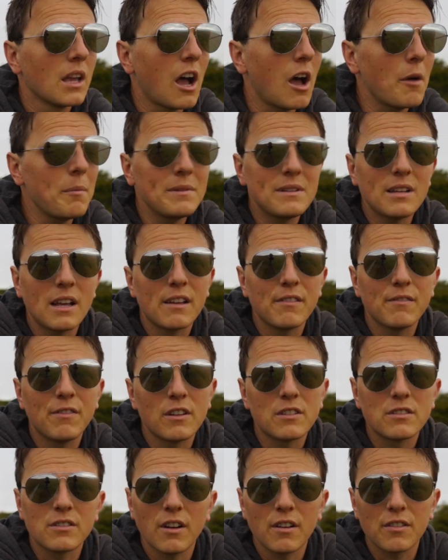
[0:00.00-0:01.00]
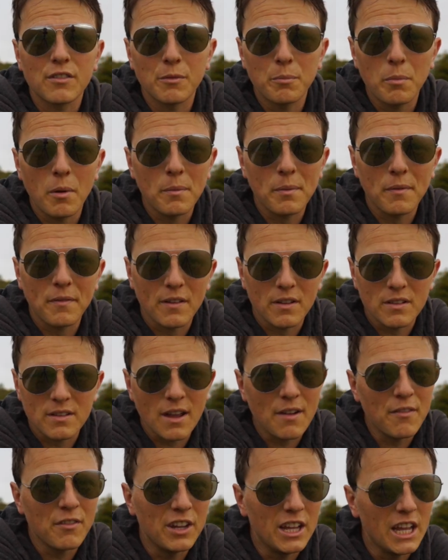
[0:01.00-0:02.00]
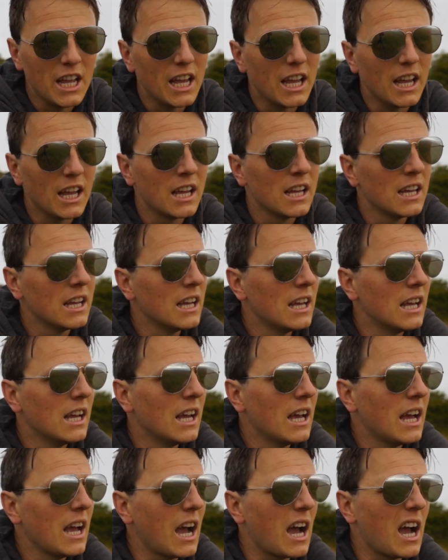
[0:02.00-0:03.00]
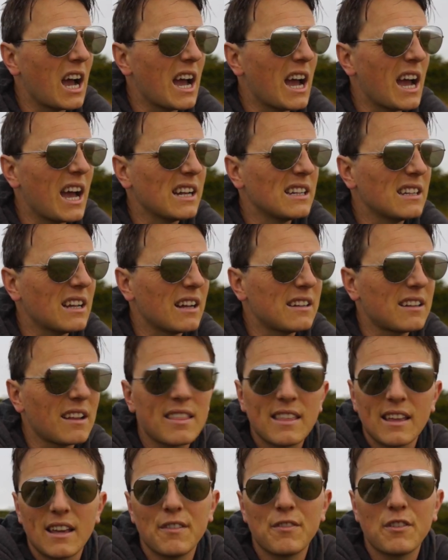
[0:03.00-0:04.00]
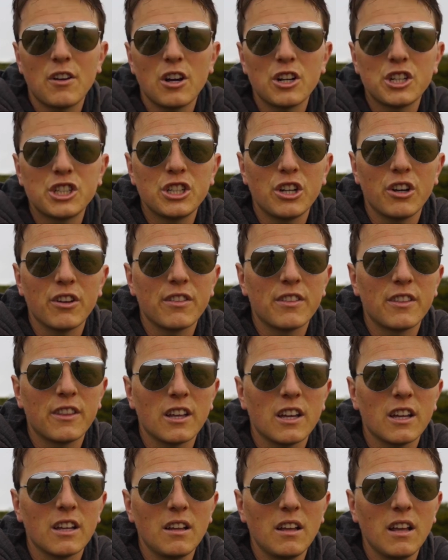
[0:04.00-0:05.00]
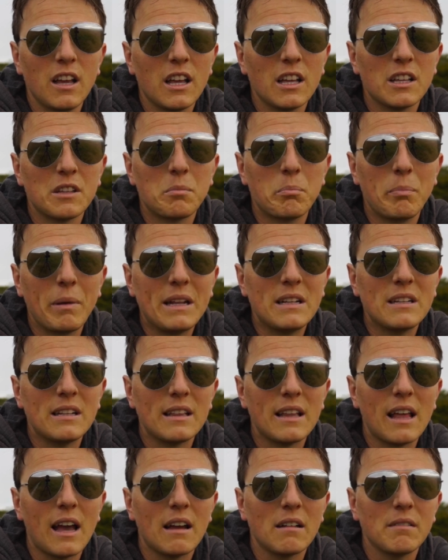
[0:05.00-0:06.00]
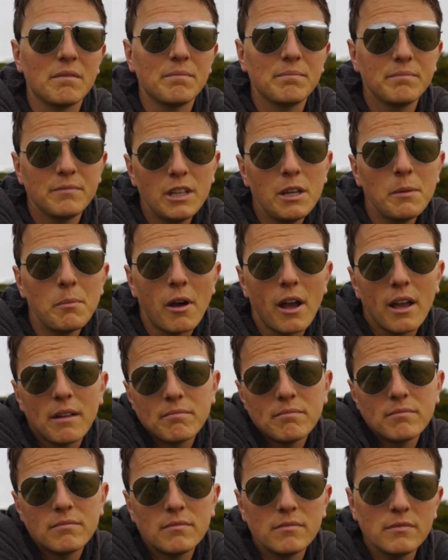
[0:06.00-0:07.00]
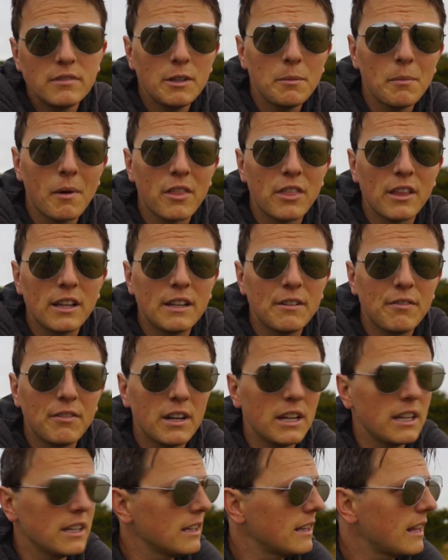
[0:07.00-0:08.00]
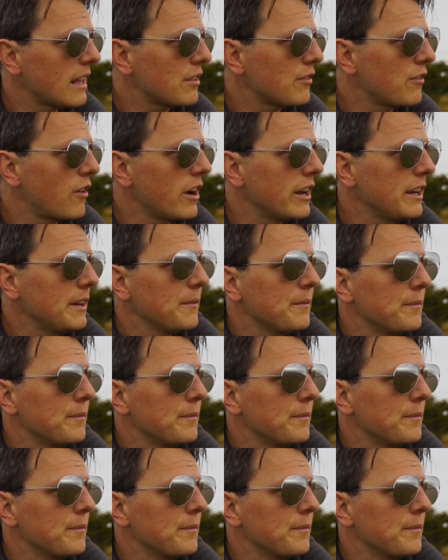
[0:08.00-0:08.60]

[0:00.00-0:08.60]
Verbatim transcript: I've been taking photographs of poppy fields every year, and I don't think I've got a shot that has beaten that. You might you might think differently, and that's fine.